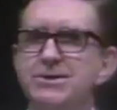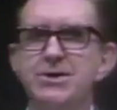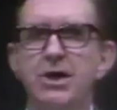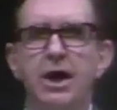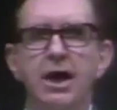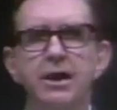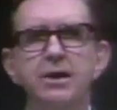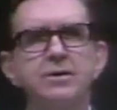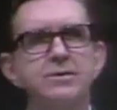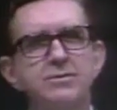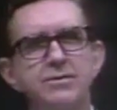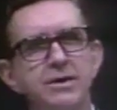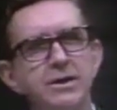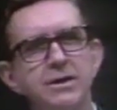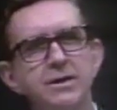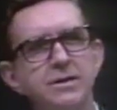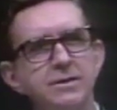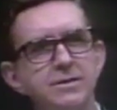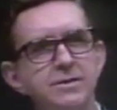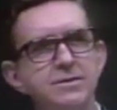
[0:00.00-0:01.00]

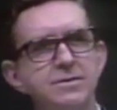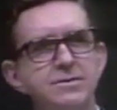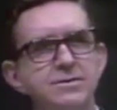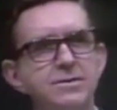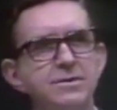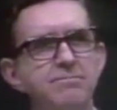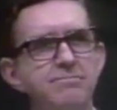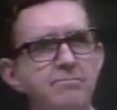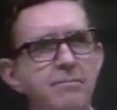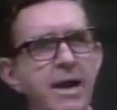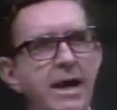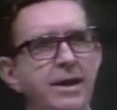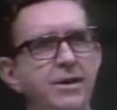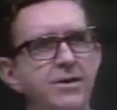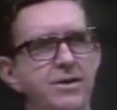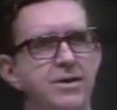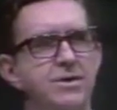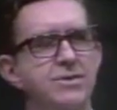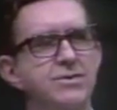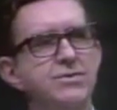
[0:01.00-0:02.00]
doctrines,
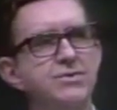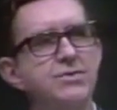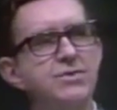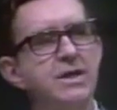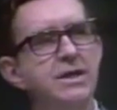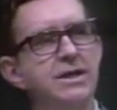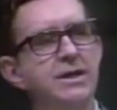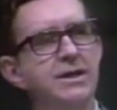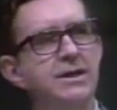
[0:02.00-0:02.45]
matters,